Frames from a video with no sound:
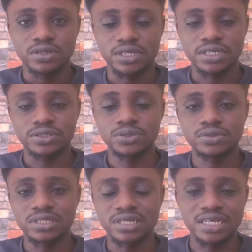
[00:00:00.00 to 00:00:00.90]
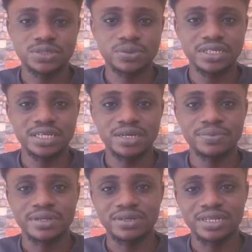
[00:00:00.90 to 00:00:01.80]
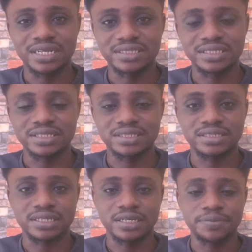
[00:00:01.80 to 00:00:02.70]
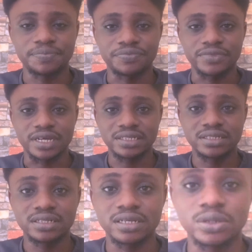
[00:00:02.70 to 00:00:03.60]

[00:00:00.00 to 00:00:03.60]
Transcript: Okay, so the next one here we're looking at is adding a